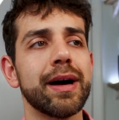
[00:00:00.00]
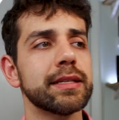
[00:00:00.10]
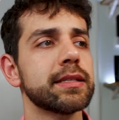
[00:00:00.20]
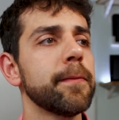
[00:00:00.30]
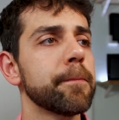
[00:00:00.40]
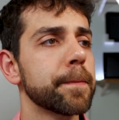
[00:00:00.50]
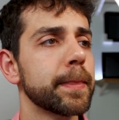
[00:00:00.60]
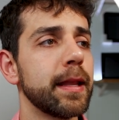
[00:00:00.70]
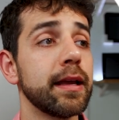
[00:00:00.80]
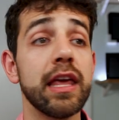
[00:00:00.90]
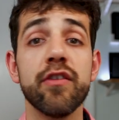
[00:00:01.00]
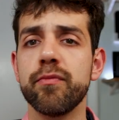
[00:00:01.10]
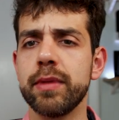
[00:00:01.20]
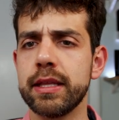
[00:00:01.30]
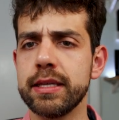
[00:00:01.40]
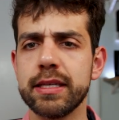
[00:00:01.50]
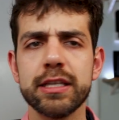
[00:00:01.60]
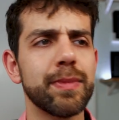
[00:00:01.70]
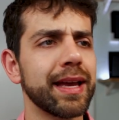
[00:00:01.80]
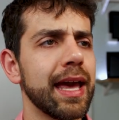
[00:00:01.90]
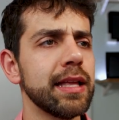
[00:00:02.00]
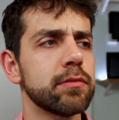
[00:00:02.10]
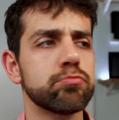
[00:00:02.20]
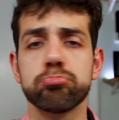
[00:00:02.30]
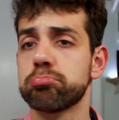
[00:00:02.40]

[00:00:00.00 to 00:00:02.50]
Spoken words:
pasta. They give me this spaghetti.